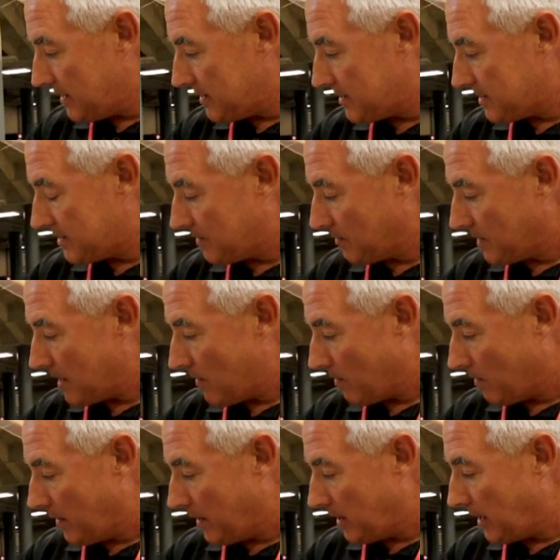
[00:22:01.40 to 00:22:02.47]
this, with that
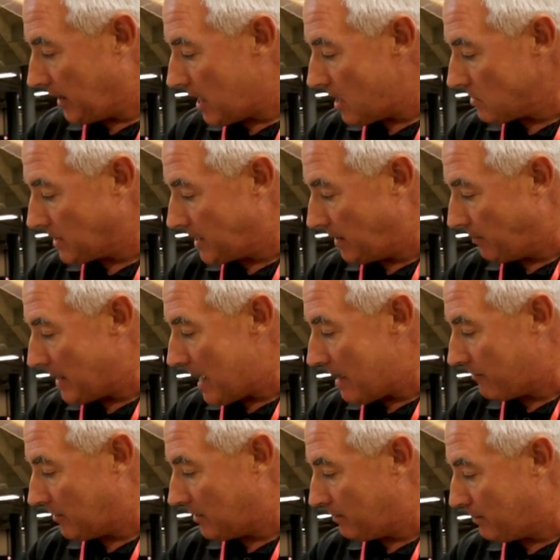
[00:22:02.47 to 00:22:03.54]
really long deep
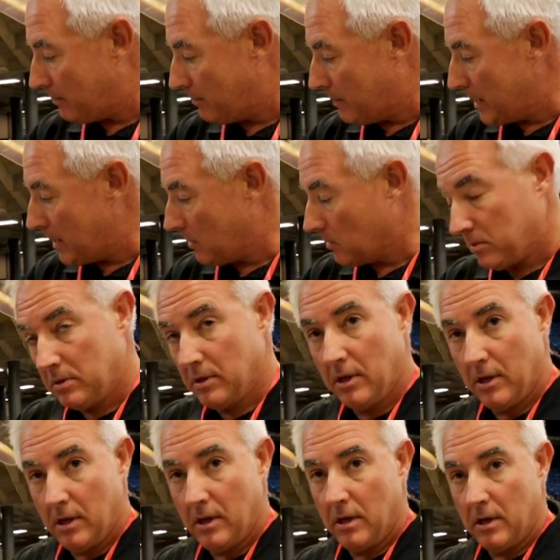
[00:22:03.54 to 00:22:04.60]
diving bill,
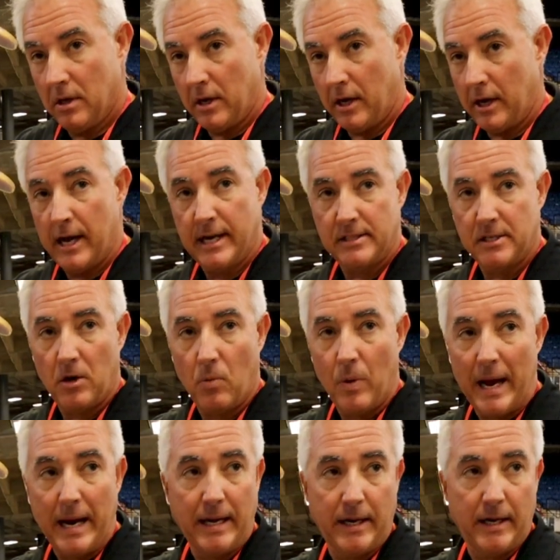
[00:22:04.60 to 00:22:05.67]
and it has no
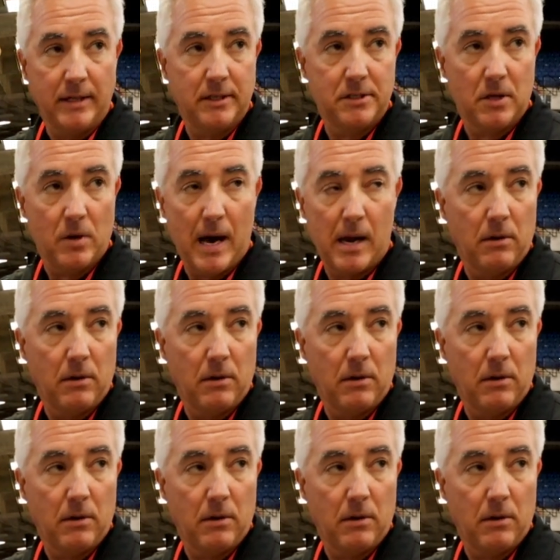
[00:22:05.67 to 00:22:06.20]
weight in it, so